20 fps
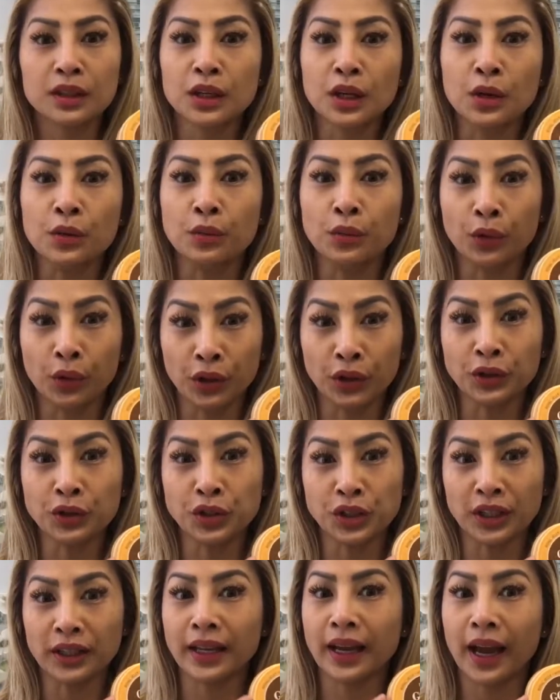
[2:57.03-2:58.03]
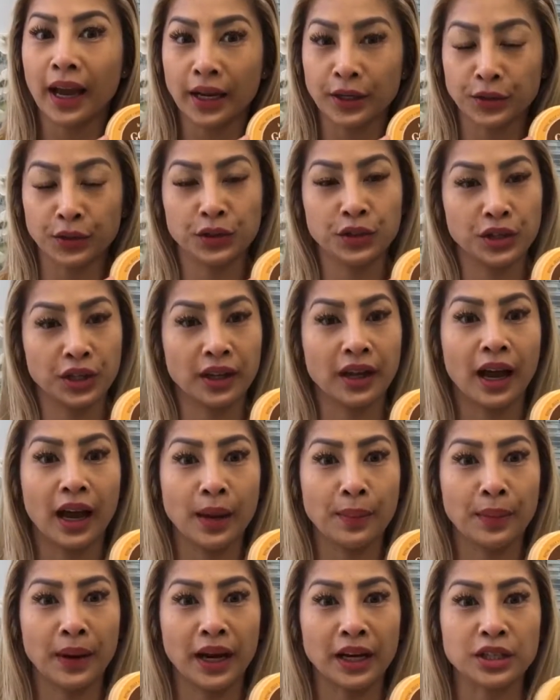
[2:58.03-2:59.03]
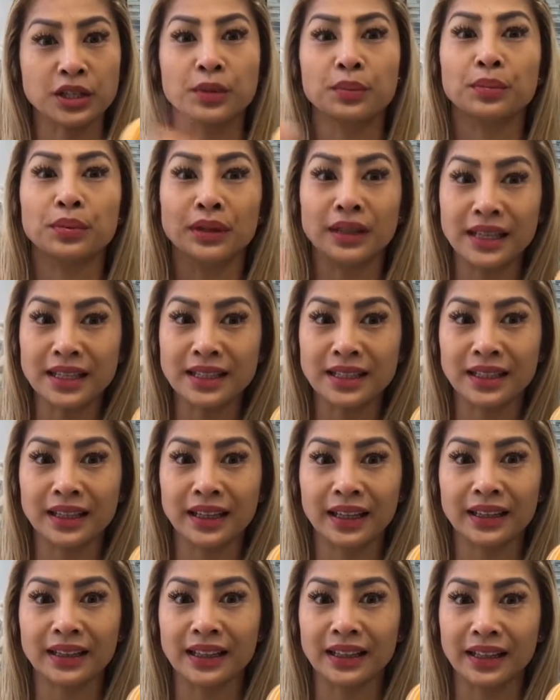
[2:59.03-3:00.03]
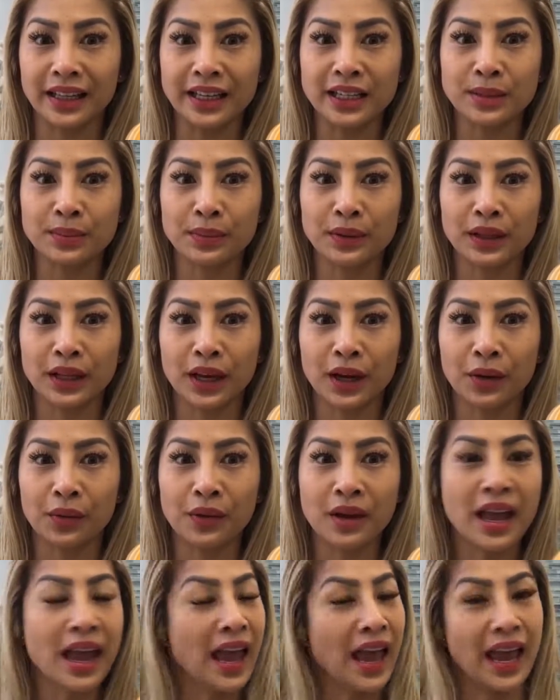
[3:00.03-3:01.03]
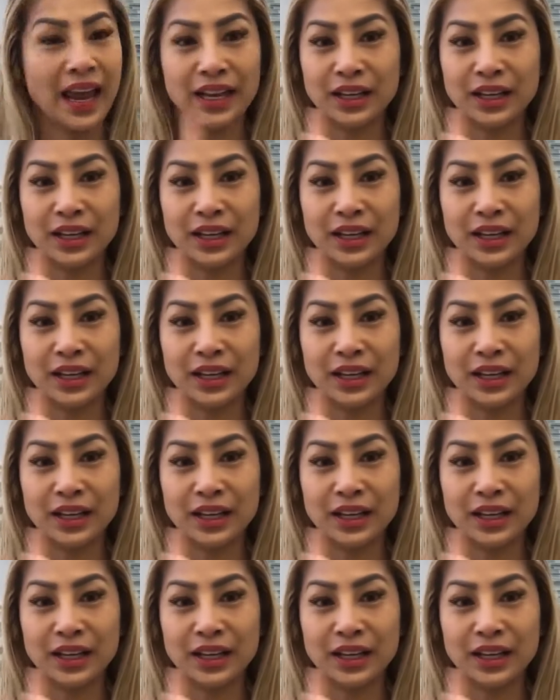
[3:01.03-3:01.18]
Royal Jelly Hydrogel Eye Patch, please click the links below and